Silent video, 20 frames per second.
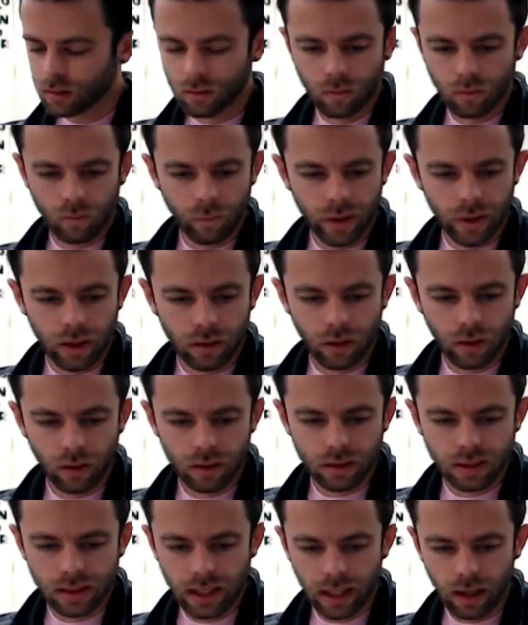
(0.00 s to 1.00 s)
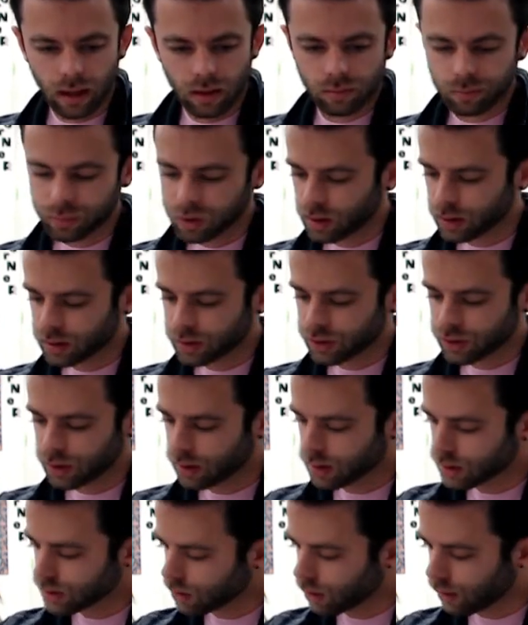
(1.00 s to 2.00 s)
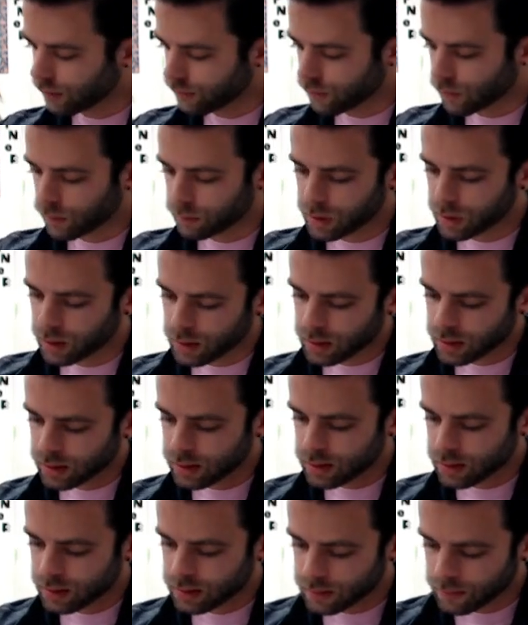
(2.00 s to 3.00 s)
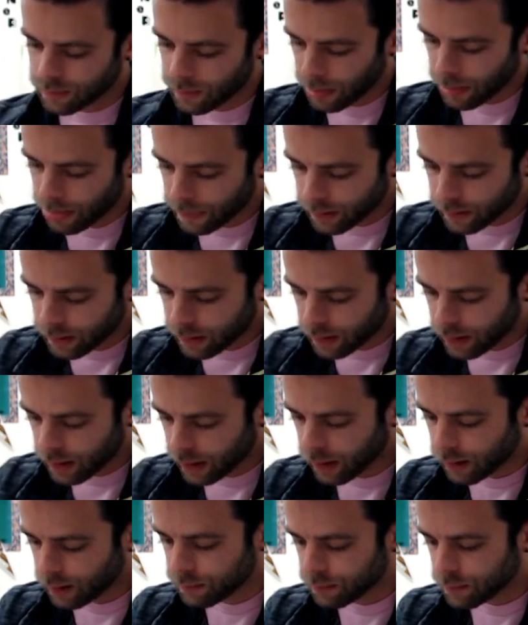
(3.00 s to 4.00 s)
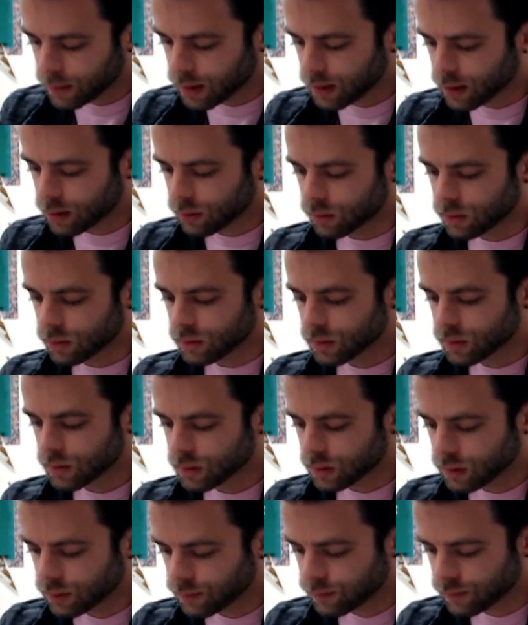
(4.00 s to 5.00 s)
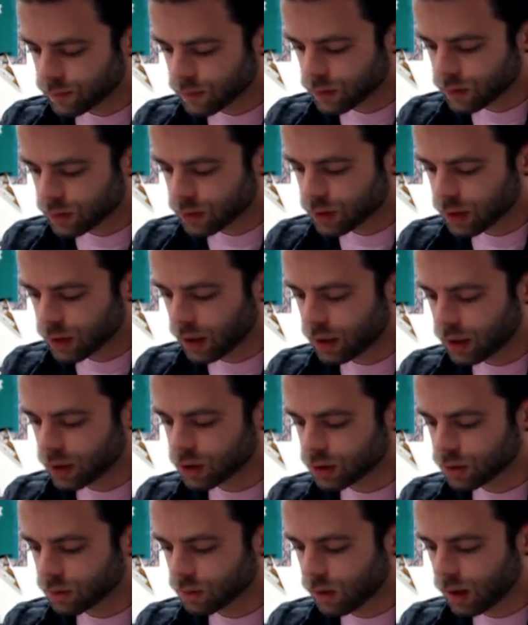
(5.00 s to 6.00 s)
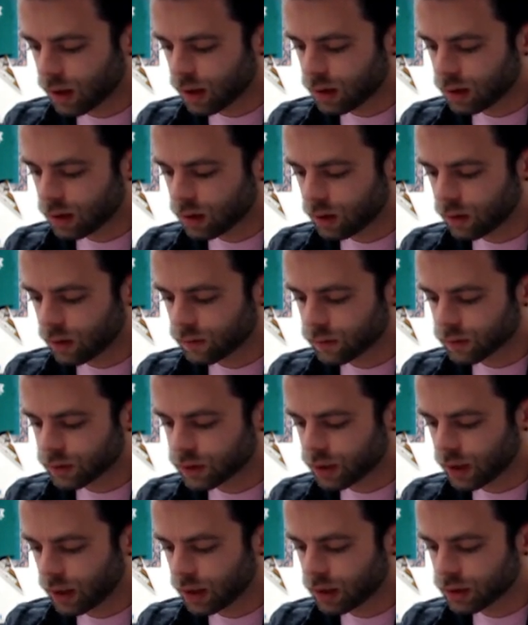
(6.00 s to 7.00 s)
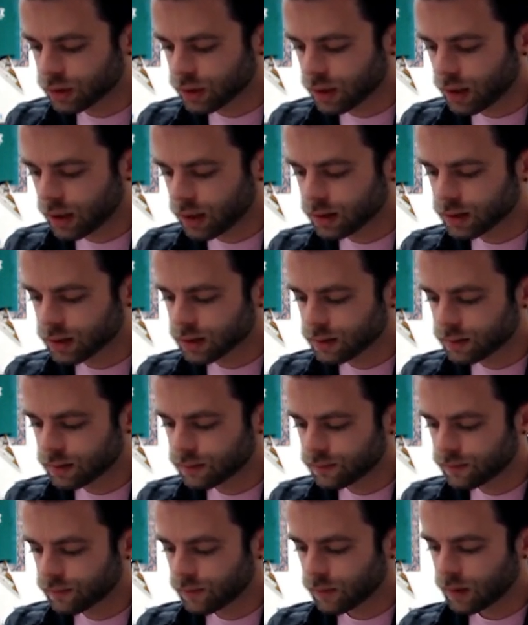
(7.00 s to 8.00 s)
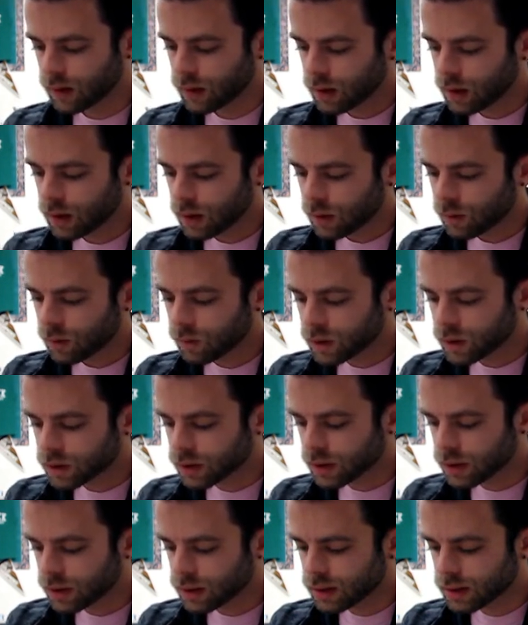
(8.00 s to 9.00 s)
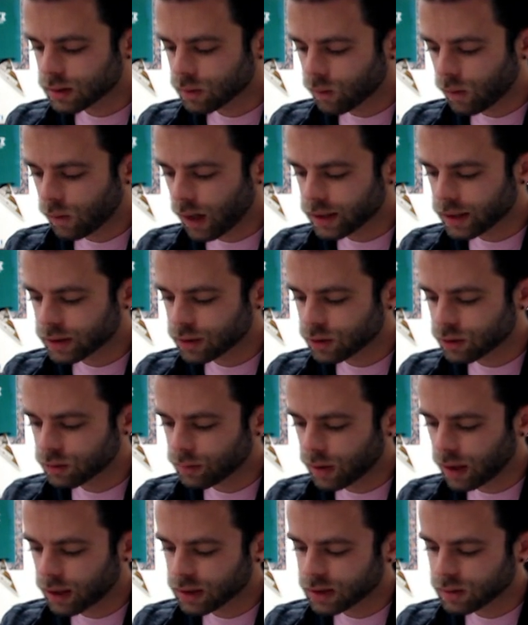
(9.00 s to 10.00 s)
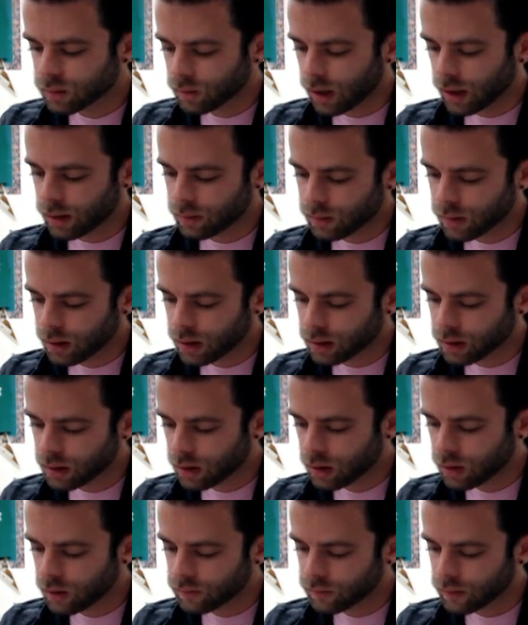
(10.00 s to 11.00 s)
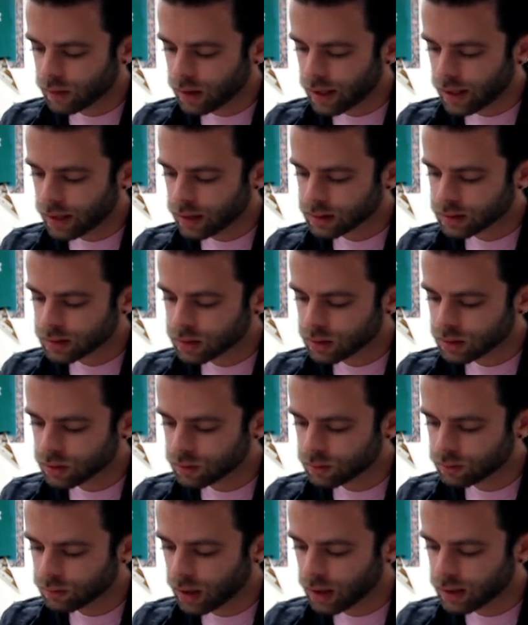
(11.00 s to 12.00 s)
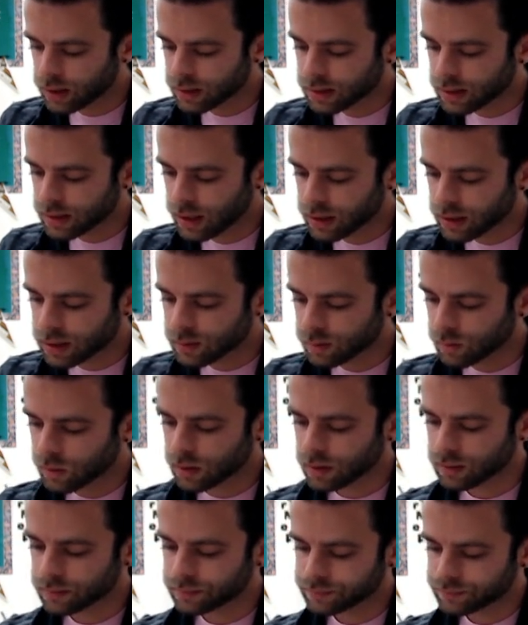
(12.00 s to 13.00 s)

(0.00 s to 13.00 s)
we are going to now plug and chug. So our formula is m equals change in y over change in x, which is y2 minus y1 over x2 minus x1.